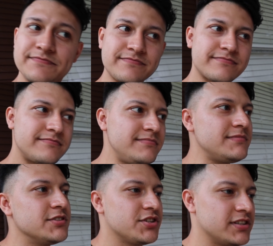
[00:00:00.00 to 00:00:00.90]

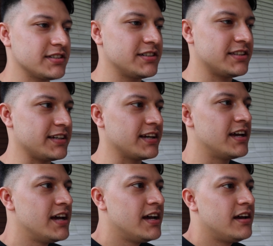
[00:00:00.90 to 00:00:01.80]
so it's a good thing.
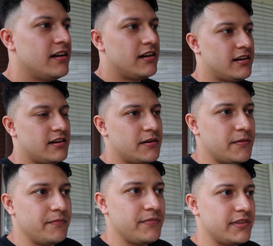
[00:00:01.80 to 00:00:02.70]
The